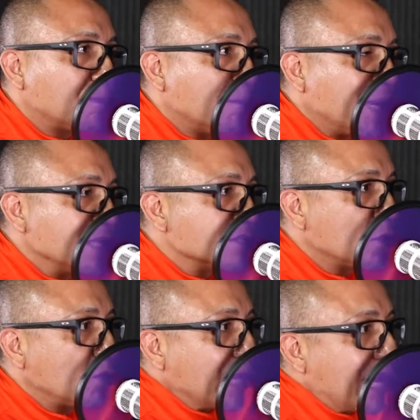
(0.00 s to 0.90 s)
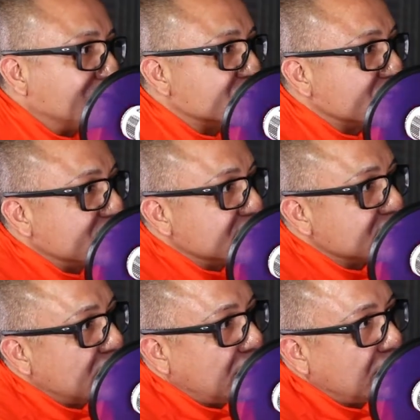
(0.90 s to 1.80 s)
my school
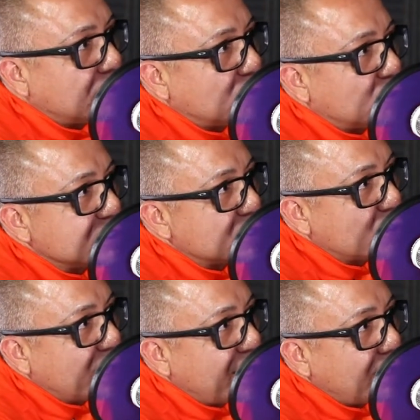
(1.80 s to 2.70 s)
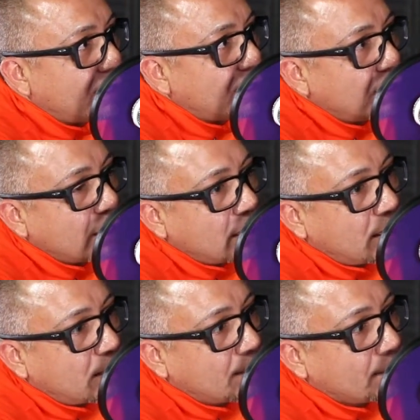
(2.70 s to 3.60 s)
options was created
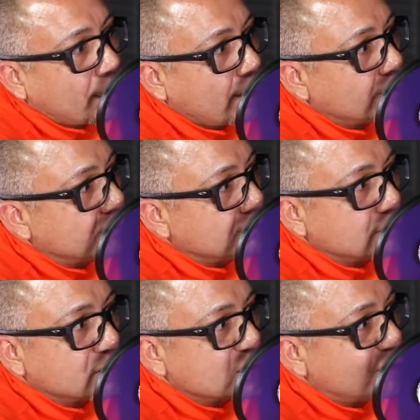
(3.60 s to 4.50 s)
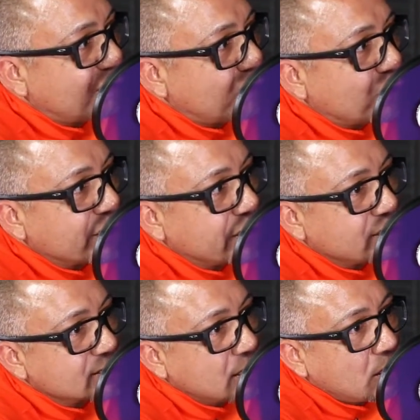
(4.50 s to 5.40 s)
some 4
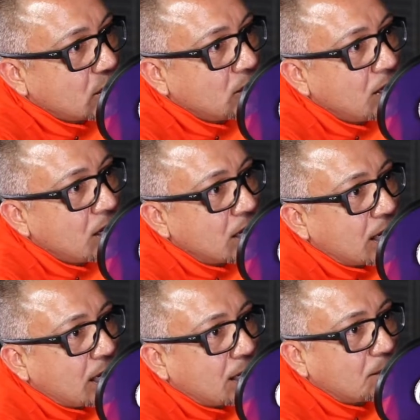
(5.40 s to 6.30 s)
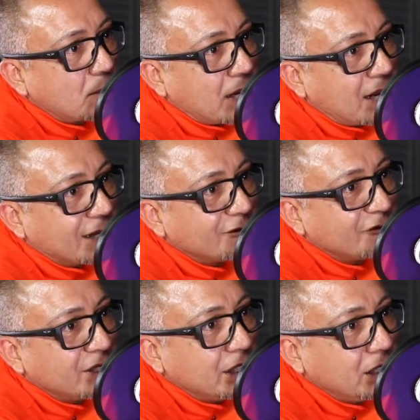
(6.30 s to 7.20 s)
years ago out
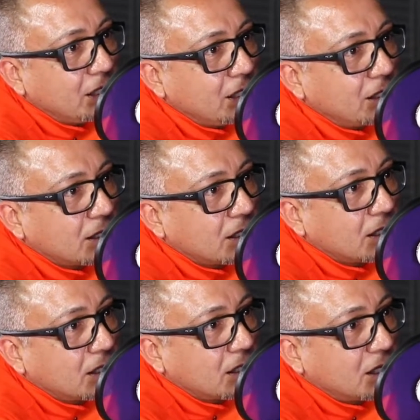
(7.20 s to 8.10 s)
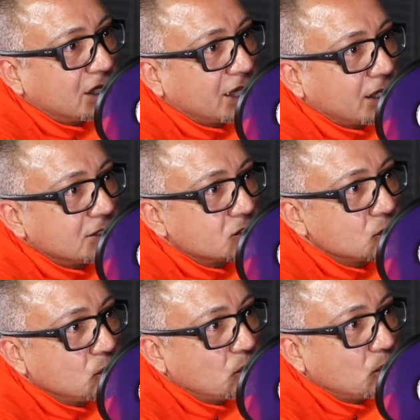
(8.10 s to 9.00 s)
of a need, again,
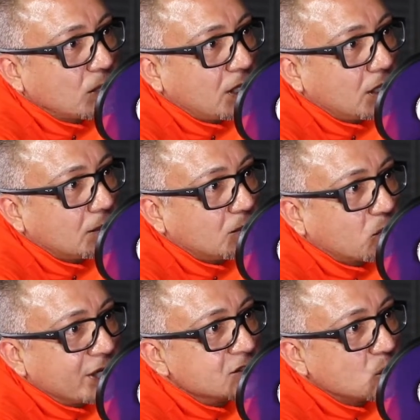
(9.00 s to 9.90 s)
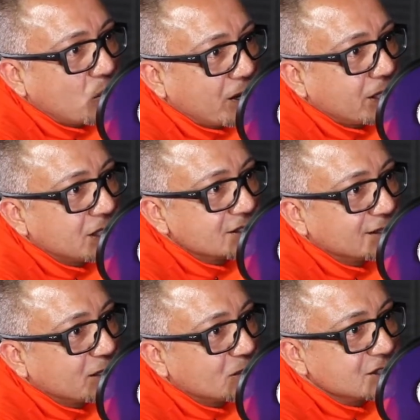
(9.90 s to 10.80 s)
to raise awareness
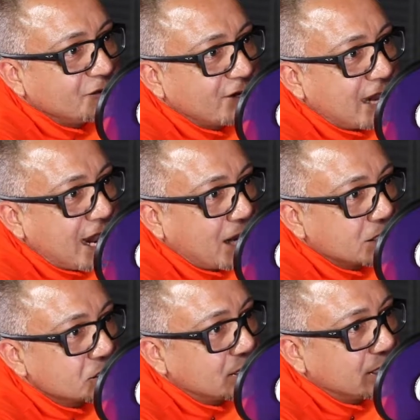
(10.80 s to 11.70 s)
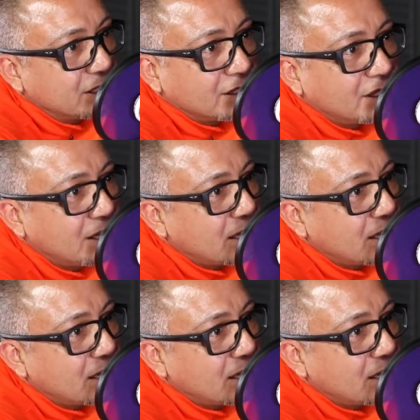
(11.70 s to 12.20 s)
that there was even actually